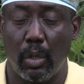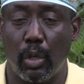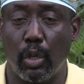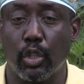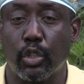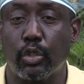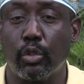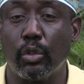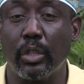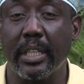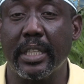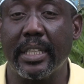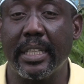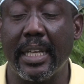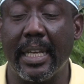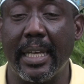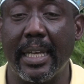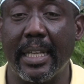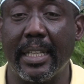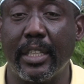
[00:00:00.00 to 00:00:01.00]
Ochun
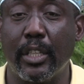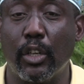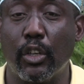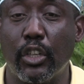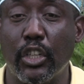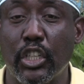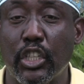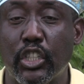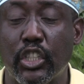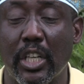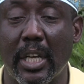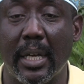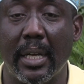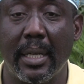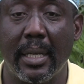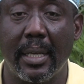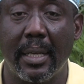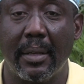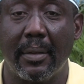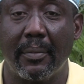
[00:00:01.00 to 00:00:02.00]
is the Orisha
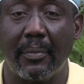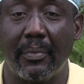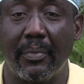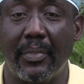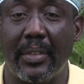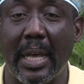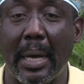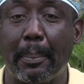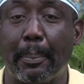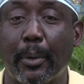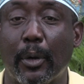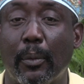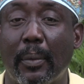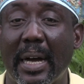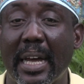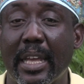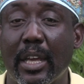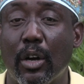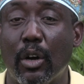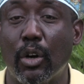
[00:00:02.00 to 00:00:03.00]
that
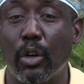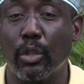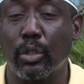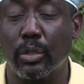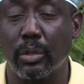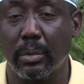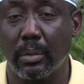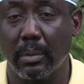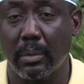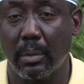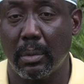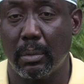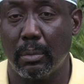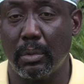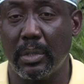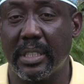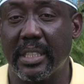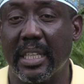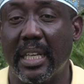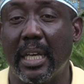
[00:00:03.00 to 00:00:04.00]
provides us
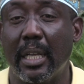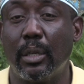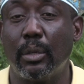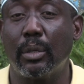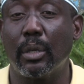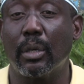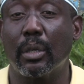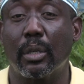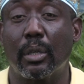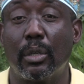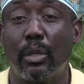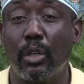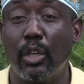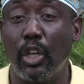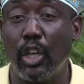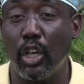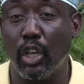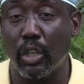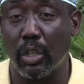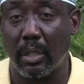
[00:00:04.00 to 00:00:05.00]
with a lot of good
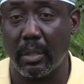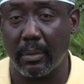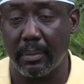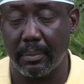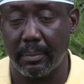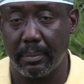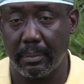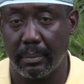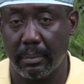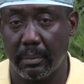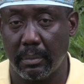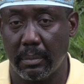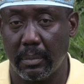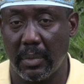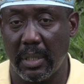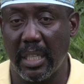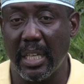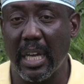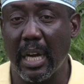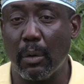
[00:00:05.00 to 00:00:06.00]
luck
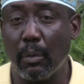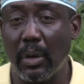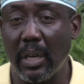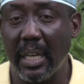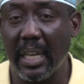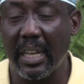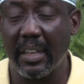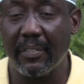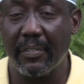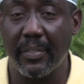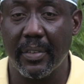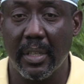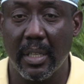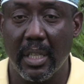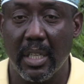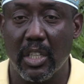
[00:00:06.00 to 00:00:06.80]
in our life.